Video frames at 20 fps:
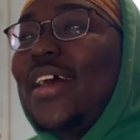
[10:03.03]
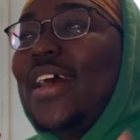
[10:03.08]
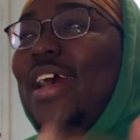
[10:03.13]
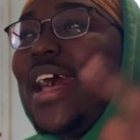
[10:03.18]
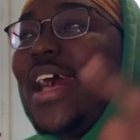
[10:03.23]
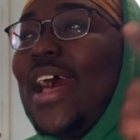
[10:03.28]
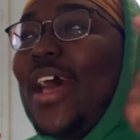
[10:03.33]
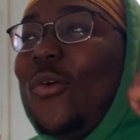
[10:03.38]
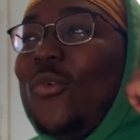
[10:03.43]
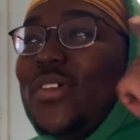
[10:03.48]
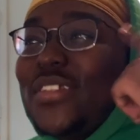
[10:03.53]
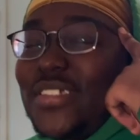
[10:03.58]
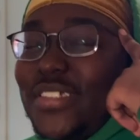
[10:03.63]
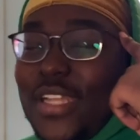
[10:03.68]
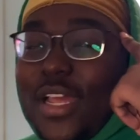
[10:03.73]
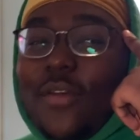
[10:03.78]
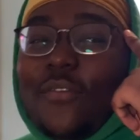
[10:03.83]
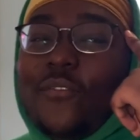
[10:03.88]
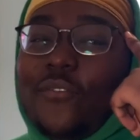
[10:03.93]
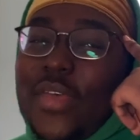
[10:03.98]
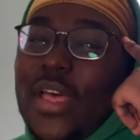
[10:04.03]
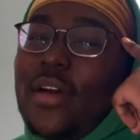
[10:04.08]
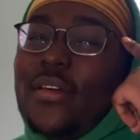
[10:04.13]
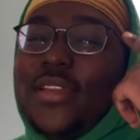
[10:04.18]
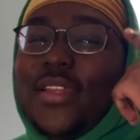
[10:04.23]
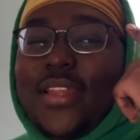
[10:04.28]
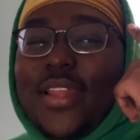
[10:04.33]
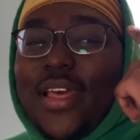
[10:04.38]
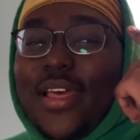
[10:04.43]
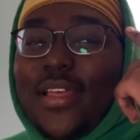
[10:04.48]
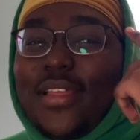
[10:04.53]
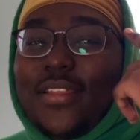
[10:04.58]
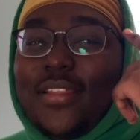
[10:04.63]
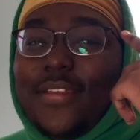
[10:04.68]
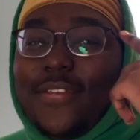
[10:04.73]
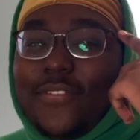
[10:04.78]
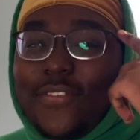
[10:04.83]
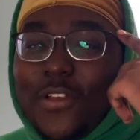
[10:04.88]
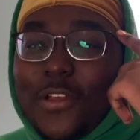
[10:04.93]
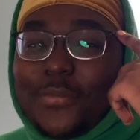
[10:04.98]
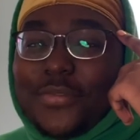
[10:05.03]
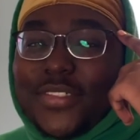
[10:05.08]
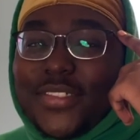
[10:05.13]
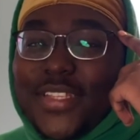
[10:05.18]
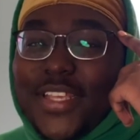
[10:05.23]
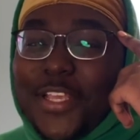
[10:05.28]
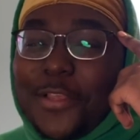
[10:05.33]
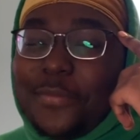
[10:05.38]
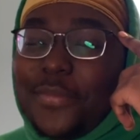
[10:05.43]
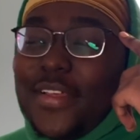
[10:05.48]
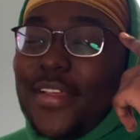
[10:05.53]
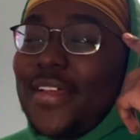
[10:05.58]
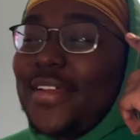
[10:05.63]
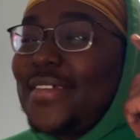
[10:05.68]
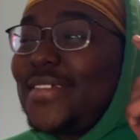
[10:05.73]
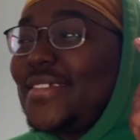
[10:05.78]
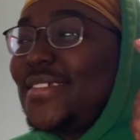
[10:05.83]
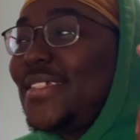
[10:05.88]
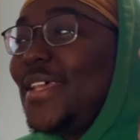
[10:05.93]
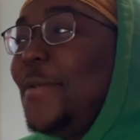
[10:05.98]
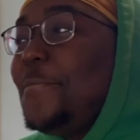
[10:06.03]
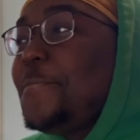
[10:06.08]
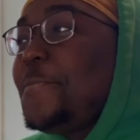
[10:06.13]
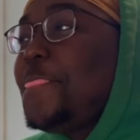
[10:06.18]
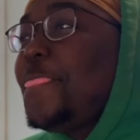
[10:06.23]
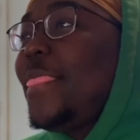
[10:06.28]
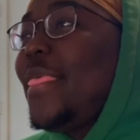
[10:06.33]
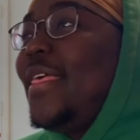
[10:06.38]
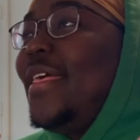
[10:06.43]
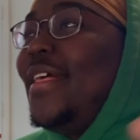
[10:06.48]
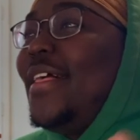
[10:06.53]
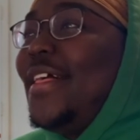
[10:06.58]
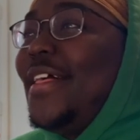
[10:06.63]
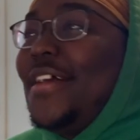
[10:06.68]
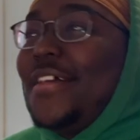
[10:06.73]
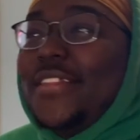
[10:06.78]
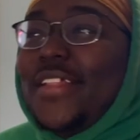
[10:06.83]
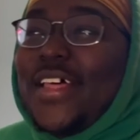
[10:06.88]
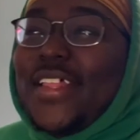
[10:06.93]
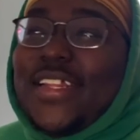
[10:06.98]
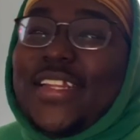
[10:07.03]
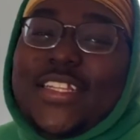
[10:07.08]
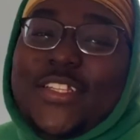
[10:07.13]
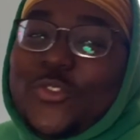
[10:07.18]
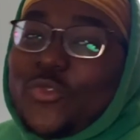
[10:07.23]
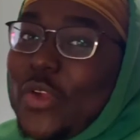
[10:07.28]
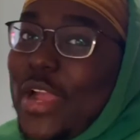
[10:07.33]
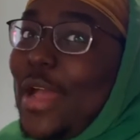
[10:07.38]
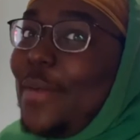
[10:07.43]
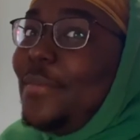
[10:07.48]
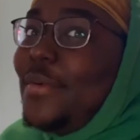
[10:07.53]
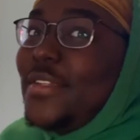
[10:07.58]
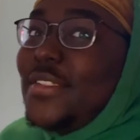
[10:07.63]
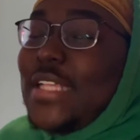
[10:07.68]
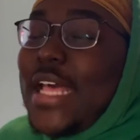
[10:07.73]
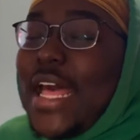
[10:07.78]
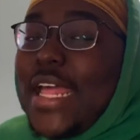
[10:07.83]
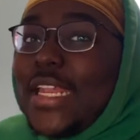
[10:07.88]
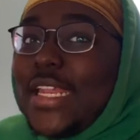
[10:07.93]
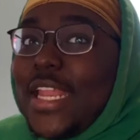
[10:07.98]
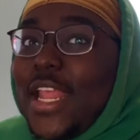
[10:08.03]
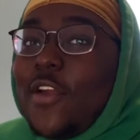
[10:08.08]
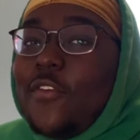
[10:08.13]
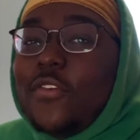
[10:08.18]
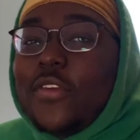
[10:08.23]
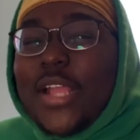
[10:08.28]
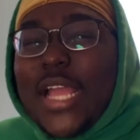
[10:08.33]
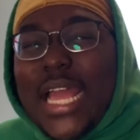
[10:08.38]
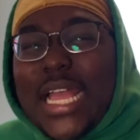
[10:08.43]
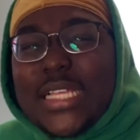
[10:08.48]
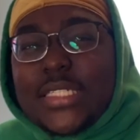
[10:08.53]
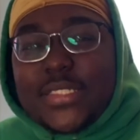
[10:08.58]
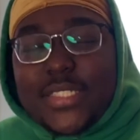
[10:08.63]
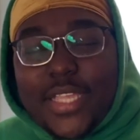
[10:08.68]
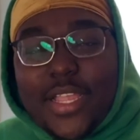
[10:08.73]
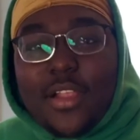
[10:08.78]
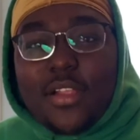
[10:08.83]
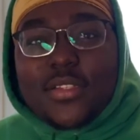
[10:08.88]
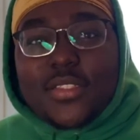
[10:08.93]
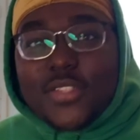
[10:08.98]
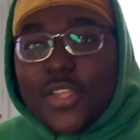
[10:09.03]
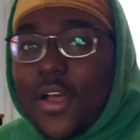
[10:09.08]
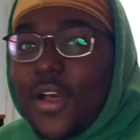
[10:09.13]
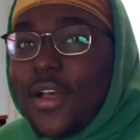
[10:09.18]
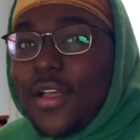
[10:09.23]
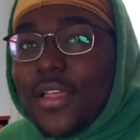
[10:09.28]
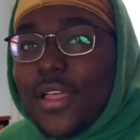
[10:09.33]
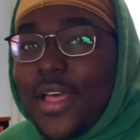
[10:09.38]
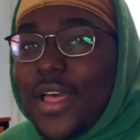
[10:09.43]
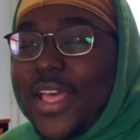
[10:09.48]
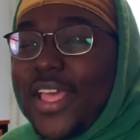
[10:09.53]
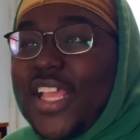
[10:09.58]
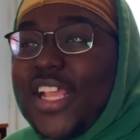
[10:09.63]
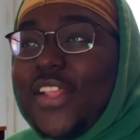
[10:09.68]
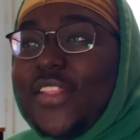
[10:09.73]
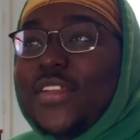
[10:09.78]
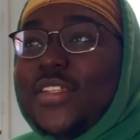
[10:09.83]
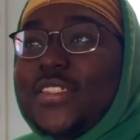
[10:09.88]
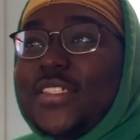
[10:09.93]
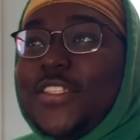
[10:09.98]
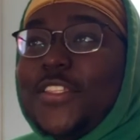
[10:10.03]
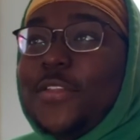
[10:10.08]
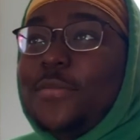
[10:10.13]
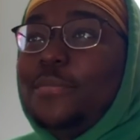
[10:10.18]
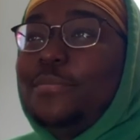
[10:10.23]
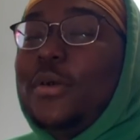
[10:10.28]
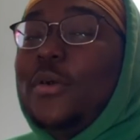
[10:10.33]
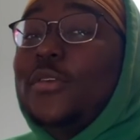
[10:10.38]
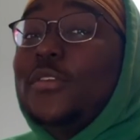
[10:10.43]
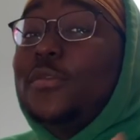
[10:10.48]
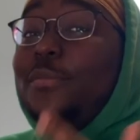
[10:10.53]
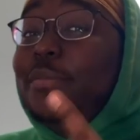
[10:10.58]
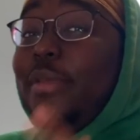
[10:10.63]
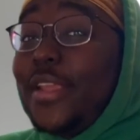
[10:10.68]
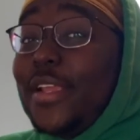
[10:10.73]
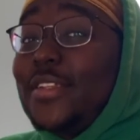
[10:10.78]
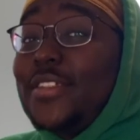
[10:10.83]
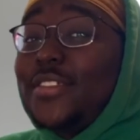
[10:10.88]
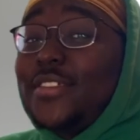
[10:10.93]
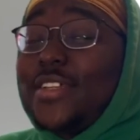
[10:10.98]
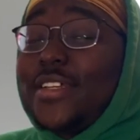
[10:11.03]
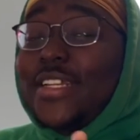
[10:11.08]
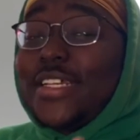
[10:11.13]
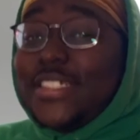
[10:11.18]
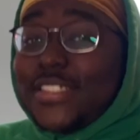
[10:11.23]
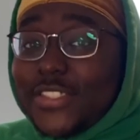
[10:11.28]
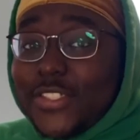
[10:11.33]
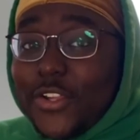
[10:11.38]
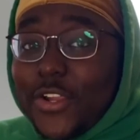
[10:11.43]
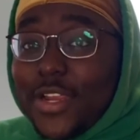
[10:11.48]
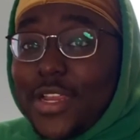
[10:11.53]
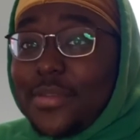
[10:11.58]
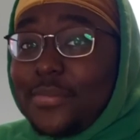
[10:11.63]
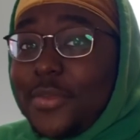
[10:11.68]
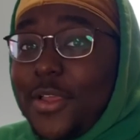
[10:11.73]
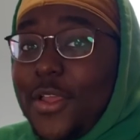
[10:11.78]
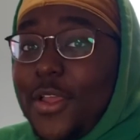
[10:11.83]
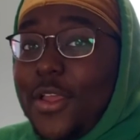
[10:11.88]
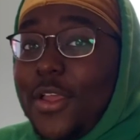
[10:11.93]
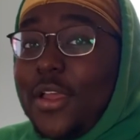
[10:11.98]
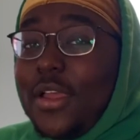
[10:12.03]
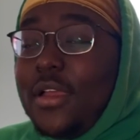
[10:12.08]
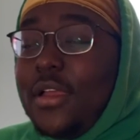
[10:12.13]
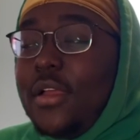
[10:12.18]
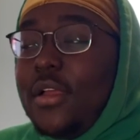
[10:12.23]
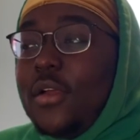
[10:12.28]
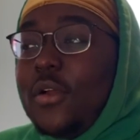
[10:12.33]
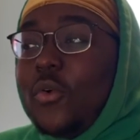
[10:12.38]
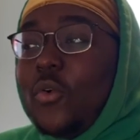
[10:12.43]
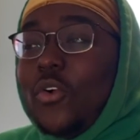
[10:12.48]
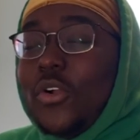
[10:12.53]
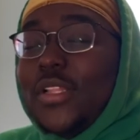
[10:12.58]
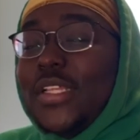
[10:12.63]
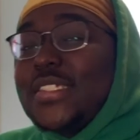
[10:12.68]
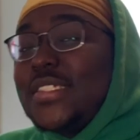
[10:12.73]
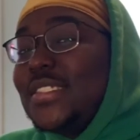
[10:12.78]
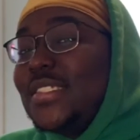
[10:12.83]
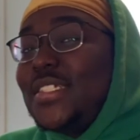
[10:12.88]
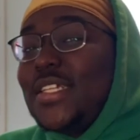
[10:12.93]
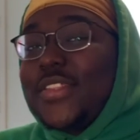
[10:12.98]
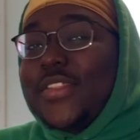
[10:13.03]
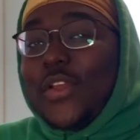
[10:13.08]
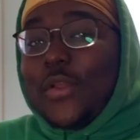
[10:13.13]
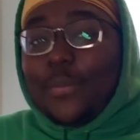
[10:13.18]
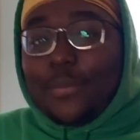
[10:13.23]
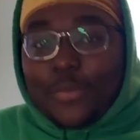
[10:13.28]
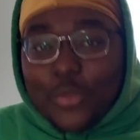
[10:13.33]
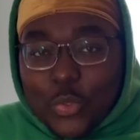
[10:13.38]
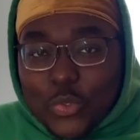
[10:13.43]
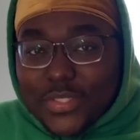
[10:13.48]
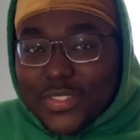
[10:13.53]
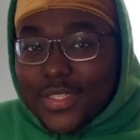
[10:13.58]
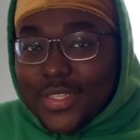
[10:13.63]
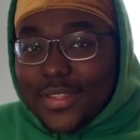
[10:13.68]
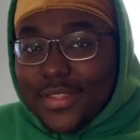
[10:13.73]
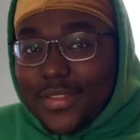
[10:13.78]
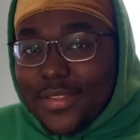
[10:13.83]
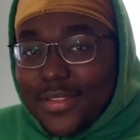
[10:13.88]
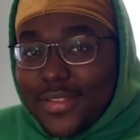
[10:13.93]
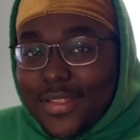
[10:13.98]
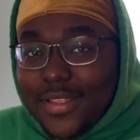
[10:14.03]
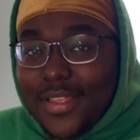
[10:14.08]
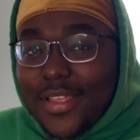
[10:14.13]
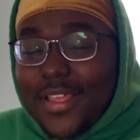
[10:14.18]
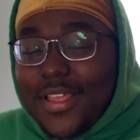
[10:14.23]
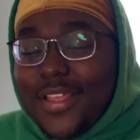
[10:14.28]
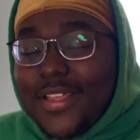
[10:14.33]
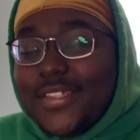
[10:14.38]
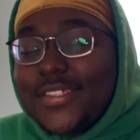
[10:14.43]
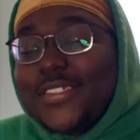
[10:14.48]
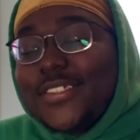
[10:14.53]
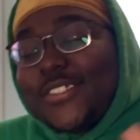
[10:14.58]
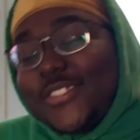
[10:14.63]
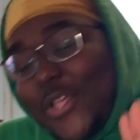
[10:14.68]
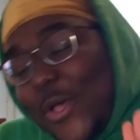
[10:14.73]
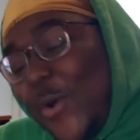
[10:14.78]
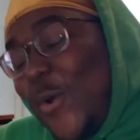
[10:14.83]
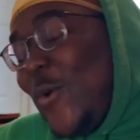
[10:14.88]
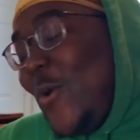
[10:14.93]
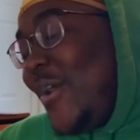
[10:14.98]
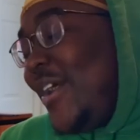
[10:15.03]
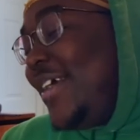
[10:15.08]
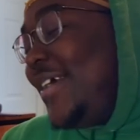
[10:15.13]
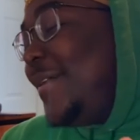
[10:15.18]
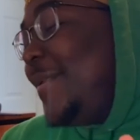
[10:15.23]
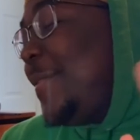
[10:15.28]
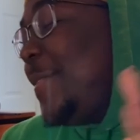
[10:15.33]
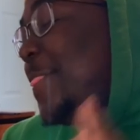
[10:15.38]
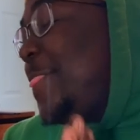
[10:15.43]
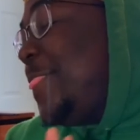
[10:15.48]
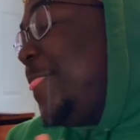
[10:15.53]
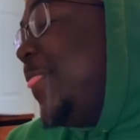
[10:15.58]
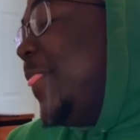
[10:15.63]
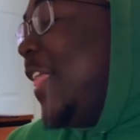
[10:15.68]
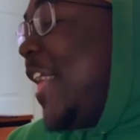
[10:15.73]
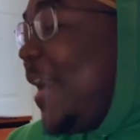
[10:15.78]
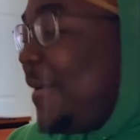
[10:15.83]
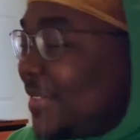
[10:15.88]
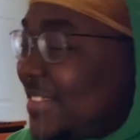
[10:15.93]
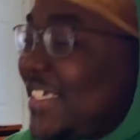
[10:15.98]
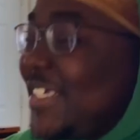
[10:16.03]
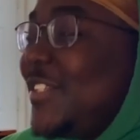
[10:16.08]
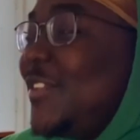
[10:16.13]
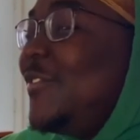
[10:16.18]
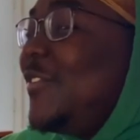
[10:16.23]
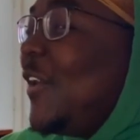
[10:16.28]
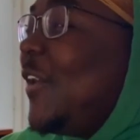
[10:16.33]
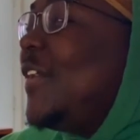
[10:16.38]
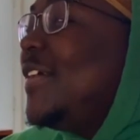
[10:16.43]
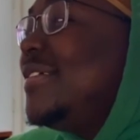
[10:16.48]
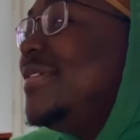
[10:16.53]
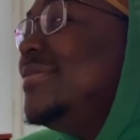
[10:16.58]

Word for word: I was dumbfounded at. You feel what I'm saying? Because a lot of these rappers, I never actually hear talk. I either see them post pictures on Instagram or listen to their music. So I'm gonna take the fault.